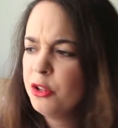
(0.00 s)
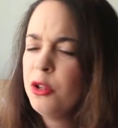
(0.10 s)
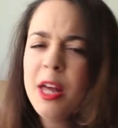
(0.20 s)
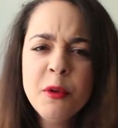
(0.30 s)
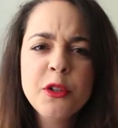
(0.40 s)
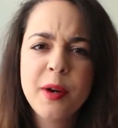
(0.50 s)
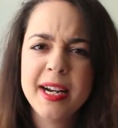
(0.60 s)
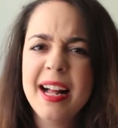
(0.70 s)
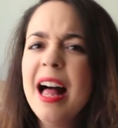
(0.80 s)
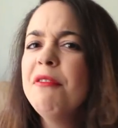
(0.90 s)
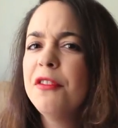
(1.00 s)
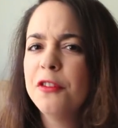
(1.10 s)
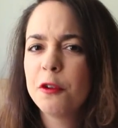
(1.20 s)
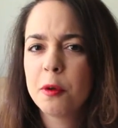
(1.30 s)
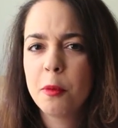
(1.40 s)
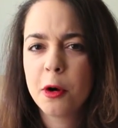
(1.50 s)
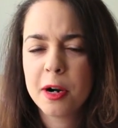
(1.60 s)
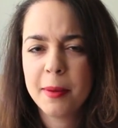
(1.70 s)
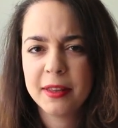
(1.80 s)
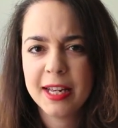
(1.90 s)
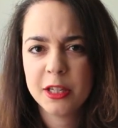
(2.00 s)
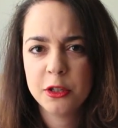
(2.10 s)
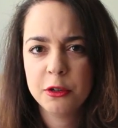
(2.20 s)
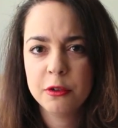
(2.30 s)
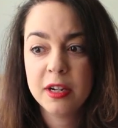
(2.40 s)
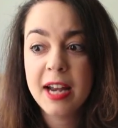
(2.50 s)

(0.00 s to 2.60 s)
So that was great, and I'll have a full report about that soon.